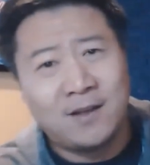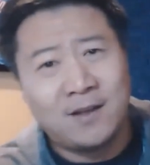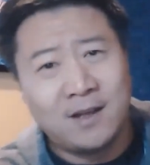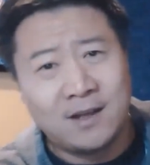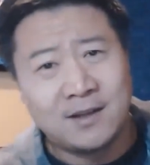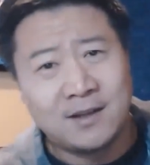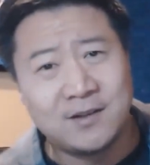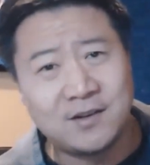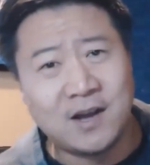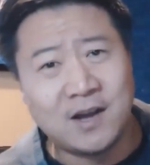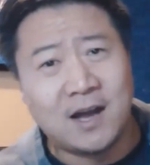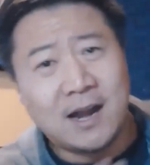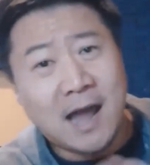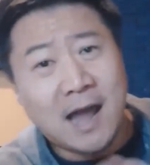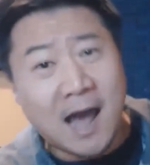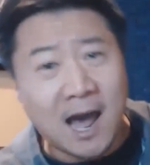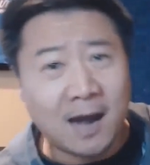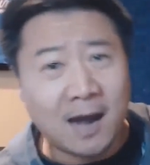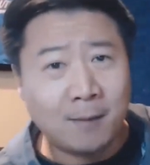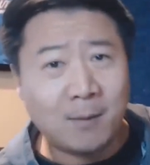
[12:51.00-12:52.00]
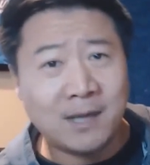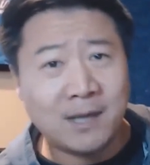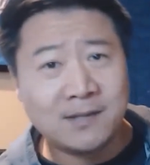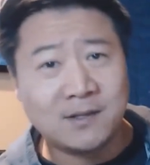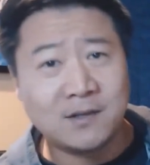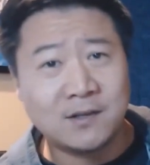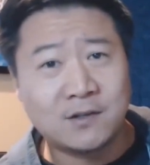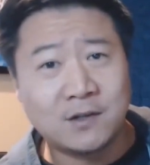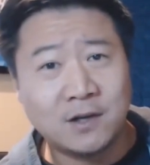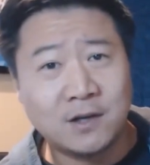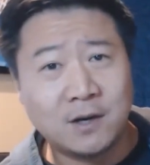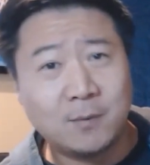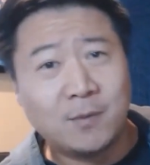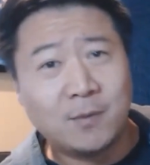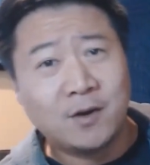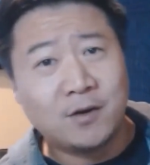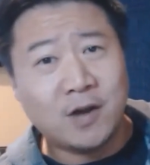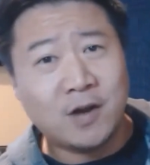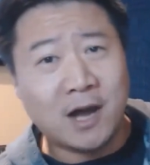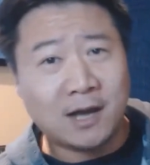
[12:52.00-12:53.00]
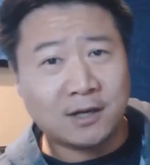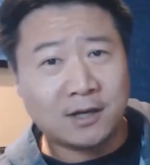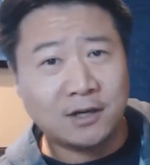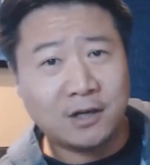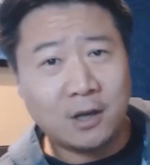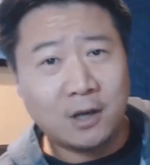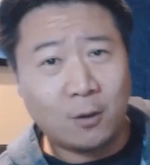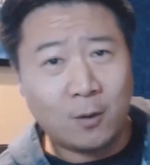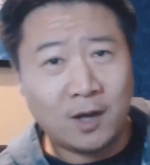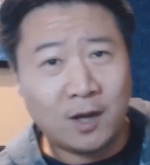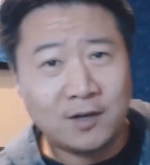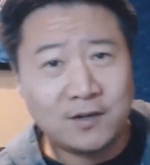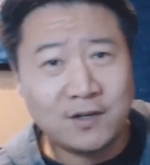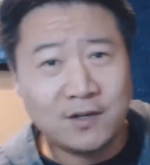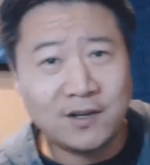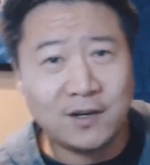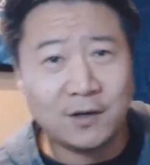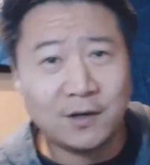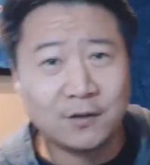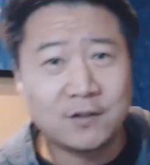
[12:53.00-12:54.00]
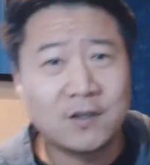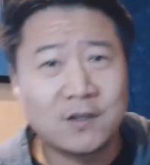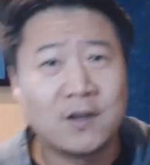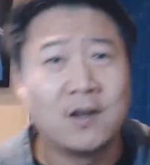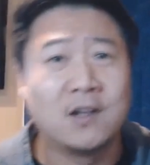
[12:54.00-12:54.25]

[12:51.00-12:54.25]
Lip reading: Done. Out of my system. Not going to go on tilt.